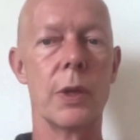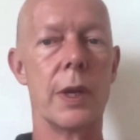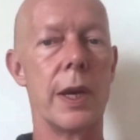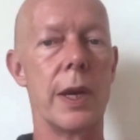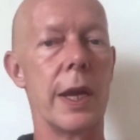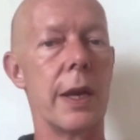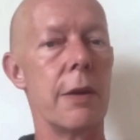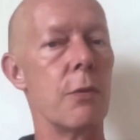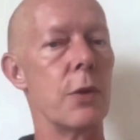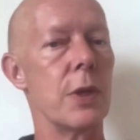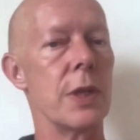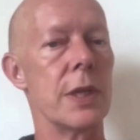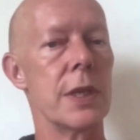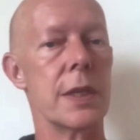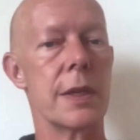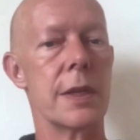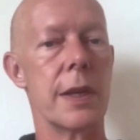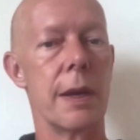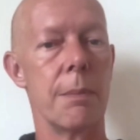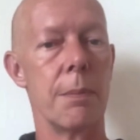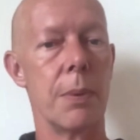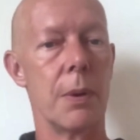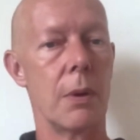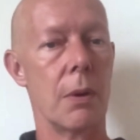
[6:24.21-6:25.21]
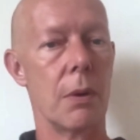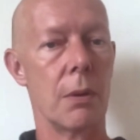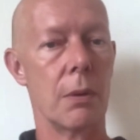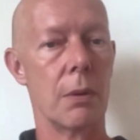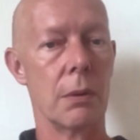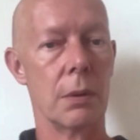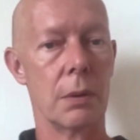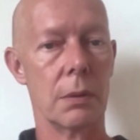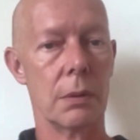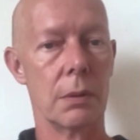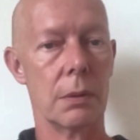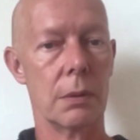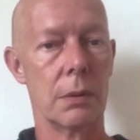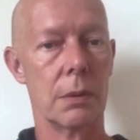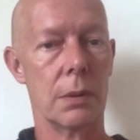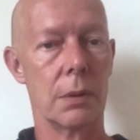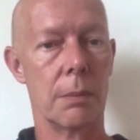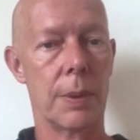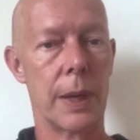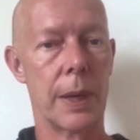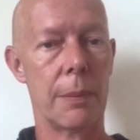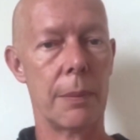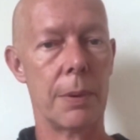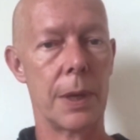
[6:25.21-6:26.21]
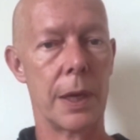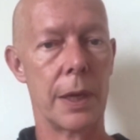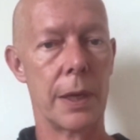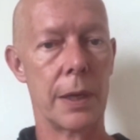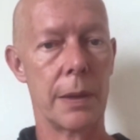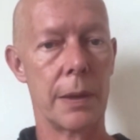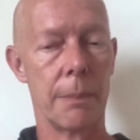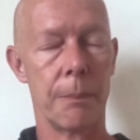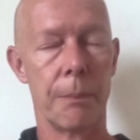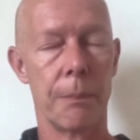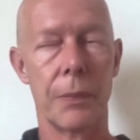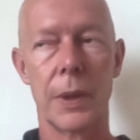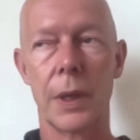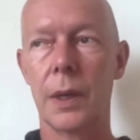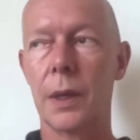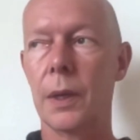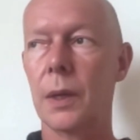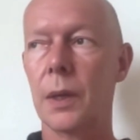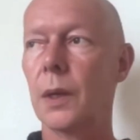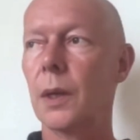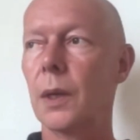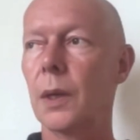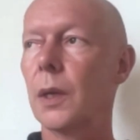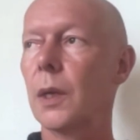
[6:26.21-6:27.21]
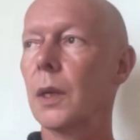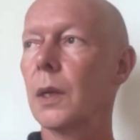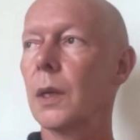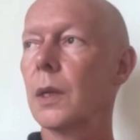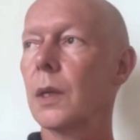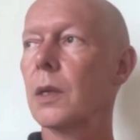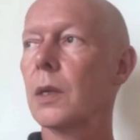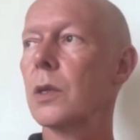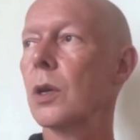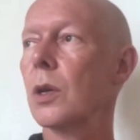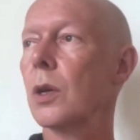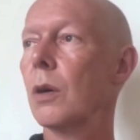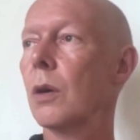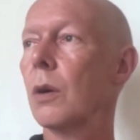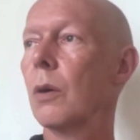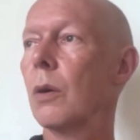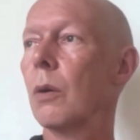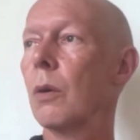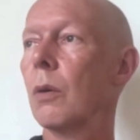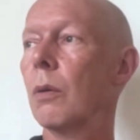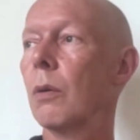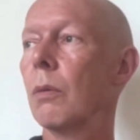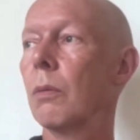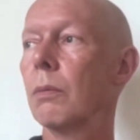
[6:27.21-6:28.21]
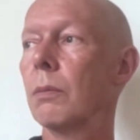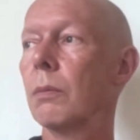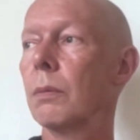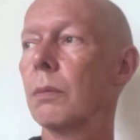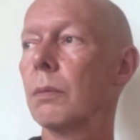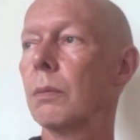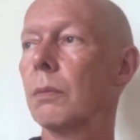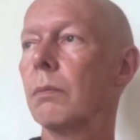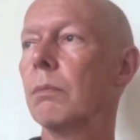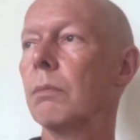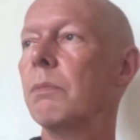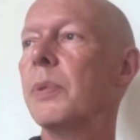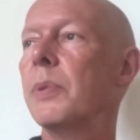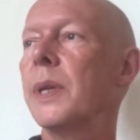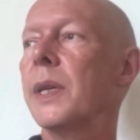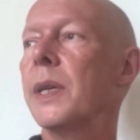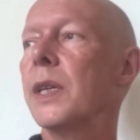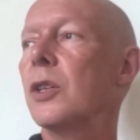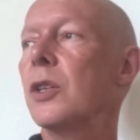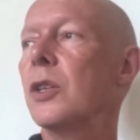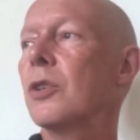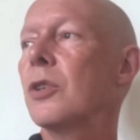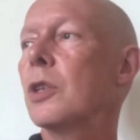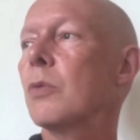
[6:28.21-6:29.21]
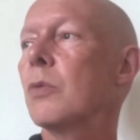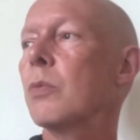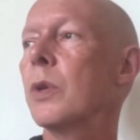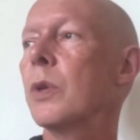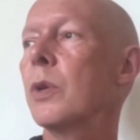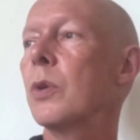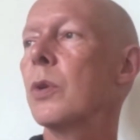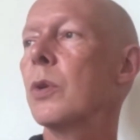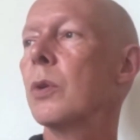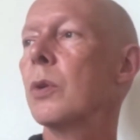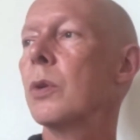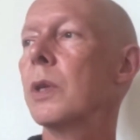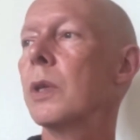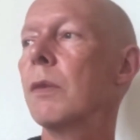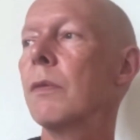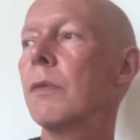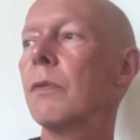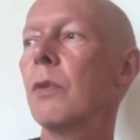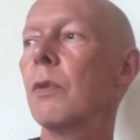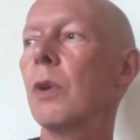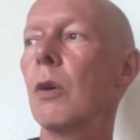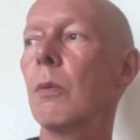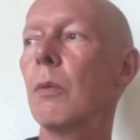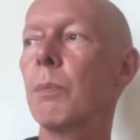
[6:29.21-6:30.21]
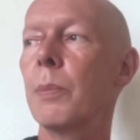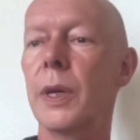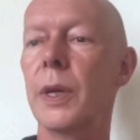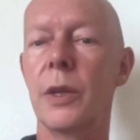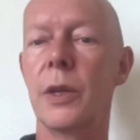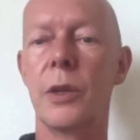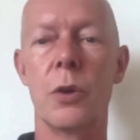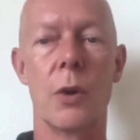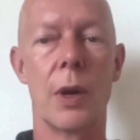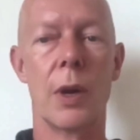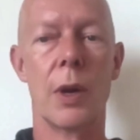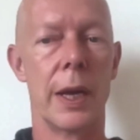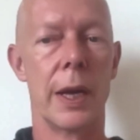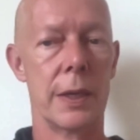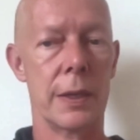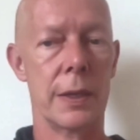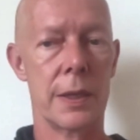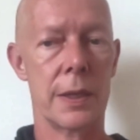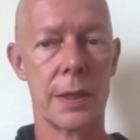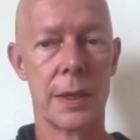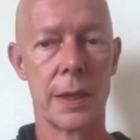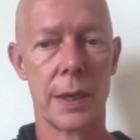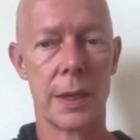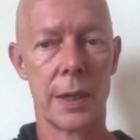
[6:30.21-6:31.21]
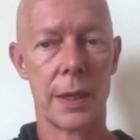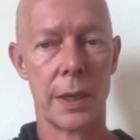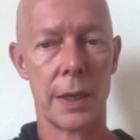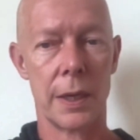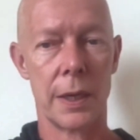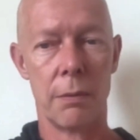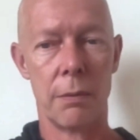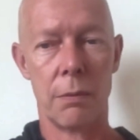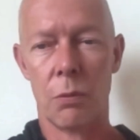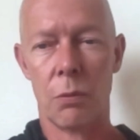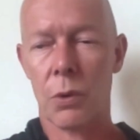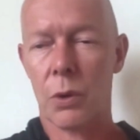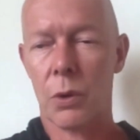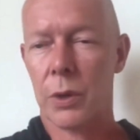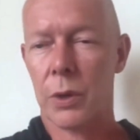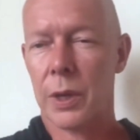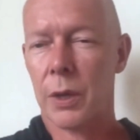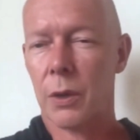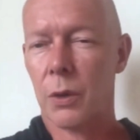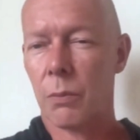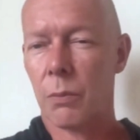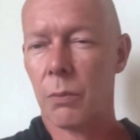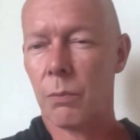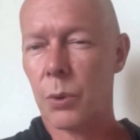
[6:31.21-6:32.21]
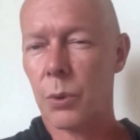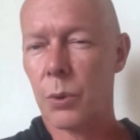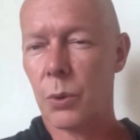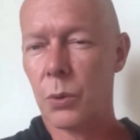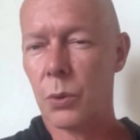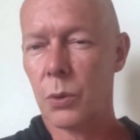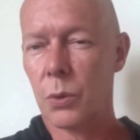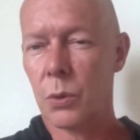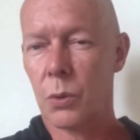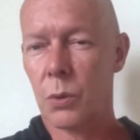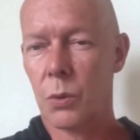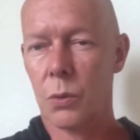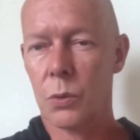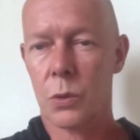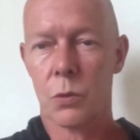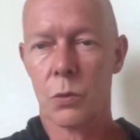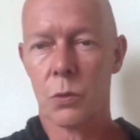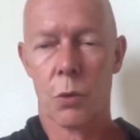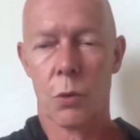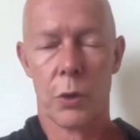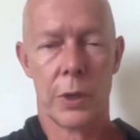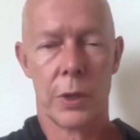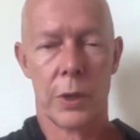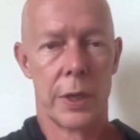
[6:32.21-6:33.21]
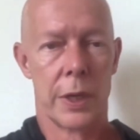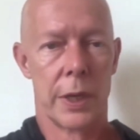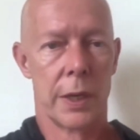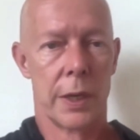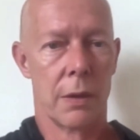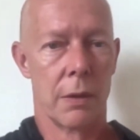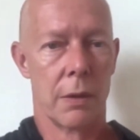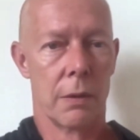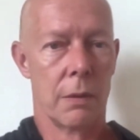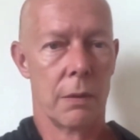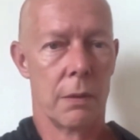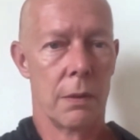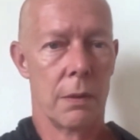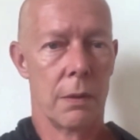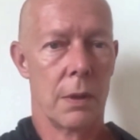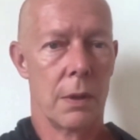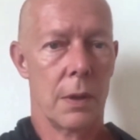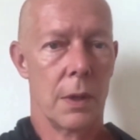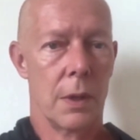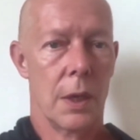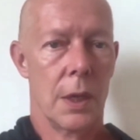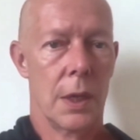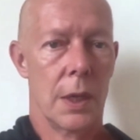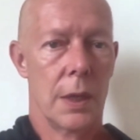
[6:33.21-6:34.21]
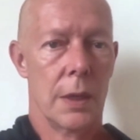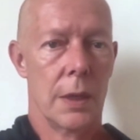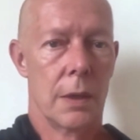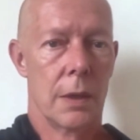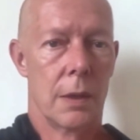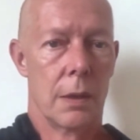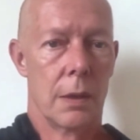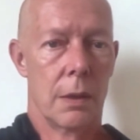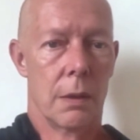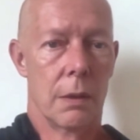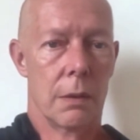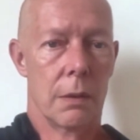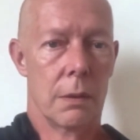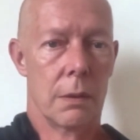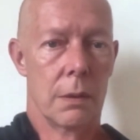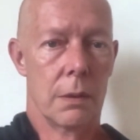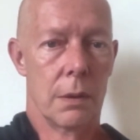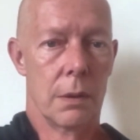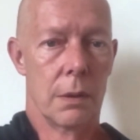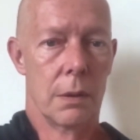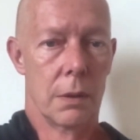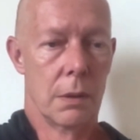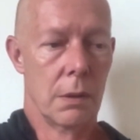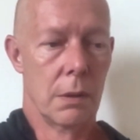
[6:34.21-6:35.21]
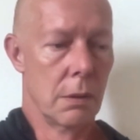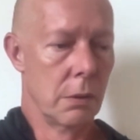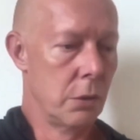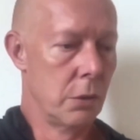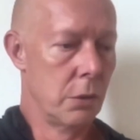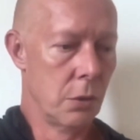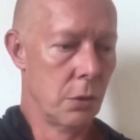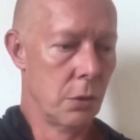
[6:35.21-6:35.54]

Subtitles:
in every step along the pipeline. So be it just when you're developing your assay, working on protocols, working on how